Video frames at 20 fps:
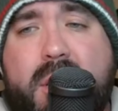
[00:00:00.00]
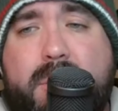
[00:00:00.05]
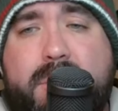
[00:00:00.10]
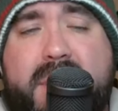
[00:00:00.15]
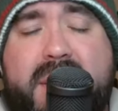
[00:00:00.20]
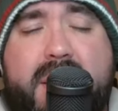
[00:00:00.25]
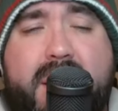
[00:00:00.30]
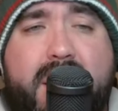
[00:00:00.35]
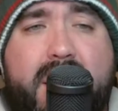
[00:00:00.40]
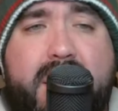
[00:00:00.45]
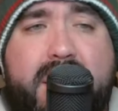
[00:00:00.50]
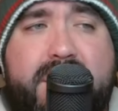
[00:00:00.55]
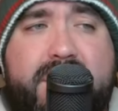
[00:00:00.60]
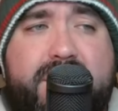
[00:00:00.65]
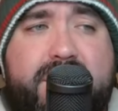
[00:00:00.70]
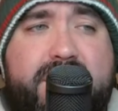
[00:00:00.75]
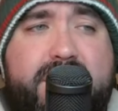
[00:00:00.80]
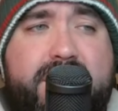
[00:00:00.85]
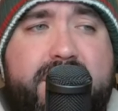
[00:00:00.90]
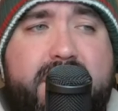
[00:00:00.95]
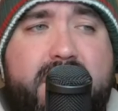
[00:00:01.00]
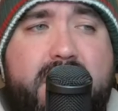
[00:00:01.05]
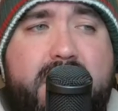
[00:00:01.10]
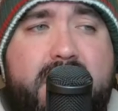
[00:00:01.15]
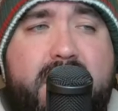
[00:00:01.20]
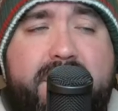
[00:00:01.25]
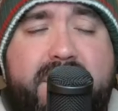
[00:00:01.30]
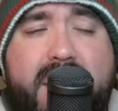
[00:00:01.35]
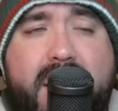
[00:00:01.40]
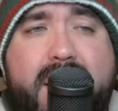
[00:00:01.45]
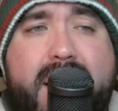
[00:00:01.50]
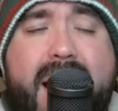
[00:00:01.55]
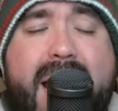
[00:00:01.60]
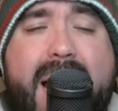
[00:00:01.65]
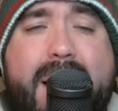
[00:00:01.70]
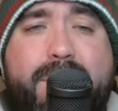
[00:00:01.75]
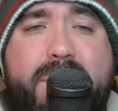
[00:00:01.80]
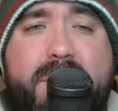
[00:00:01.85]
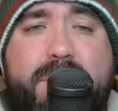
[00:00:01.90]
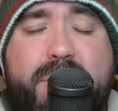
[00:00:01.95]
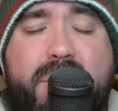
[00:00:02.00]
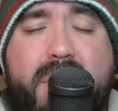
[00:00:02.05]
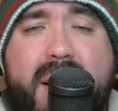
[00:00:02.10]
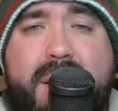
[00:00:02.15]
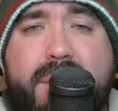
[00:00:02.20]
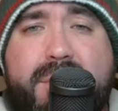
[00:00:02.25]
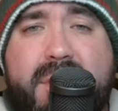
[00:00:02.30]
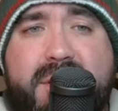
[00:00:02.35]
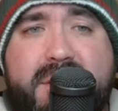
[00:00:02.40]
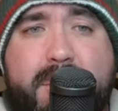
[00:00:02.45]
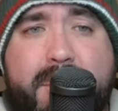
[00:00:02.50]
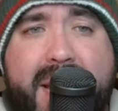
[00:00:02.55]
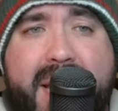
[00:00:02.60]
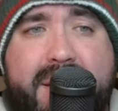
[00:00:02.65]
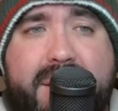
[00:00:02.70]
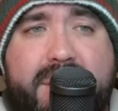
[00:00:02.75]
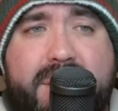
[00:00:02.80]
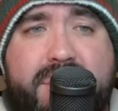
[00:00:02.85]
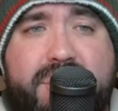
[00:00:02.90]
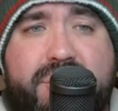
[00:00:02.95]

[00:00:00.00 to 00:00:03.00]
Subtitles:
because of an unhappy player that demanded a